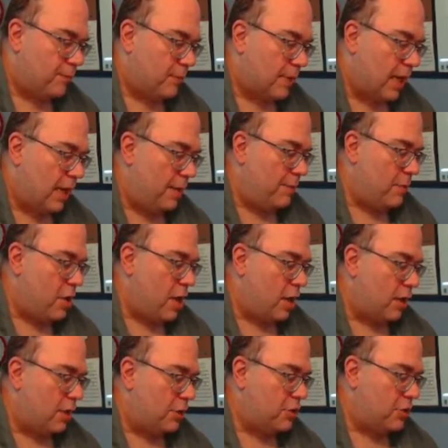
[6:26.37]
I'm not
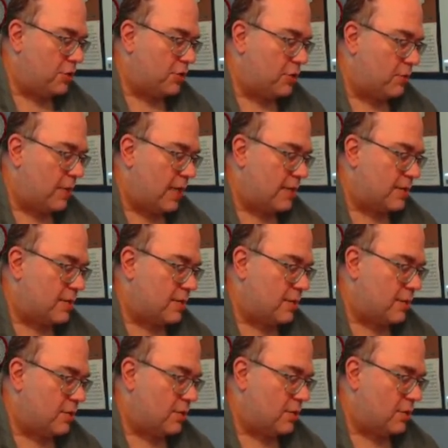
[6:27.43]
going to choose to rest.
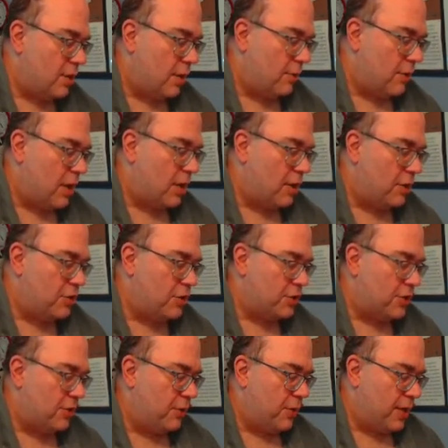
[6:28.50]
I'm not going to choose
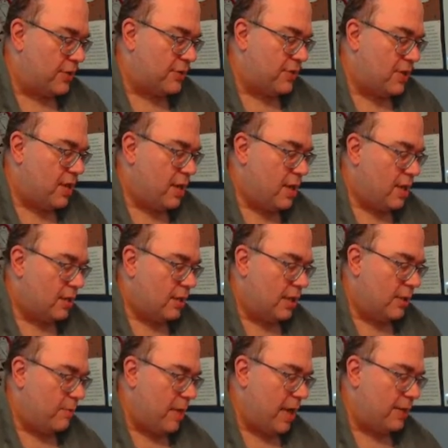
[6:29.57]
to do this. The
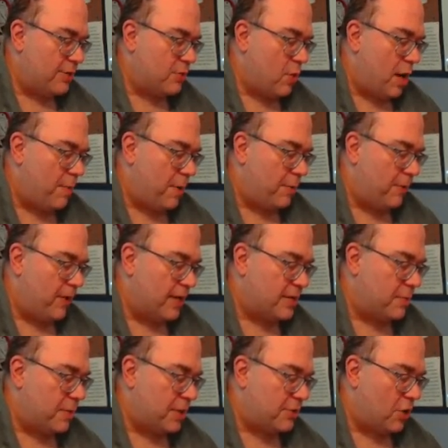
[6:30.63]
may swap up the pace
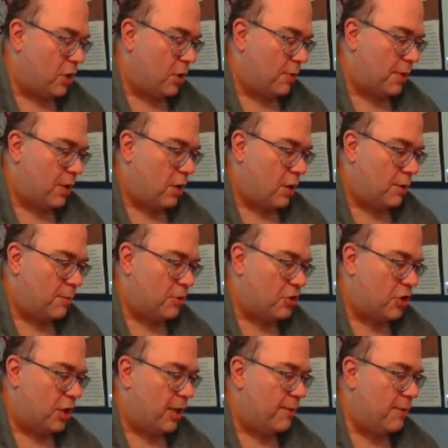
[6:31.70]
of Desert Card with a card in the
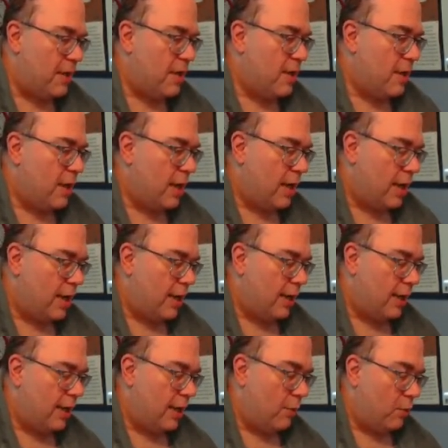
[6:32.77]
journey. Uh,
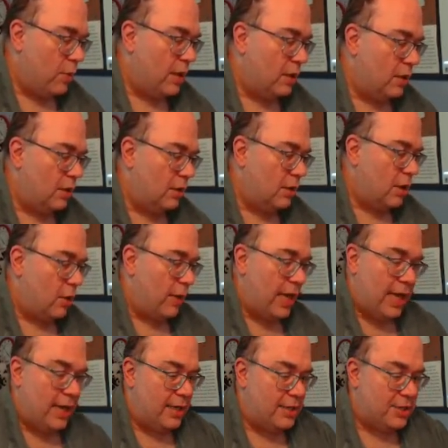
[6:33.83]
it will go
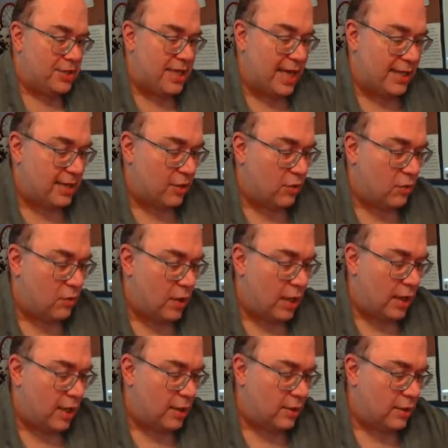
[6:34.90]
ahead and just take the, cr
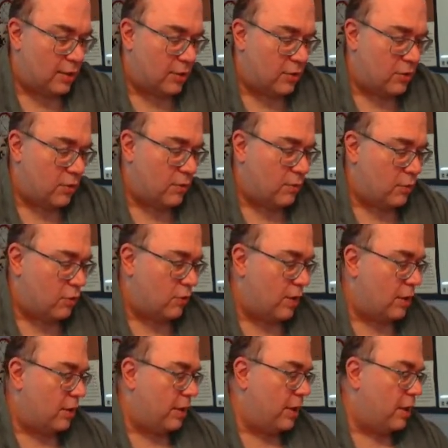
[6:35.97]
uh, the
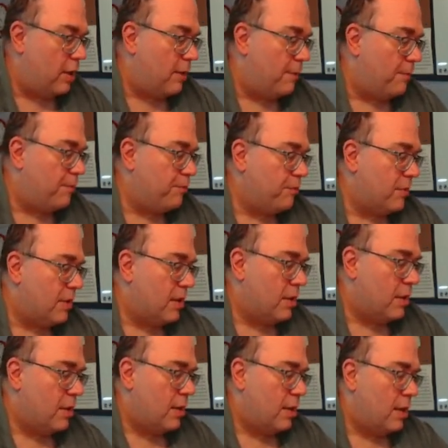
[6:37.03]
critter here
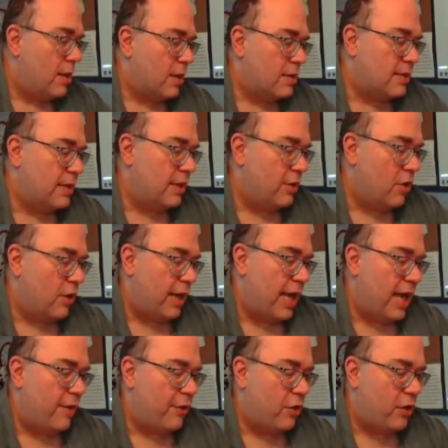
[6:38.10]
because it didn't already
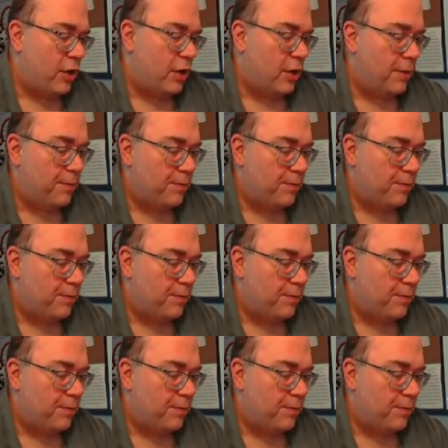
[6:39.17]
have a critter.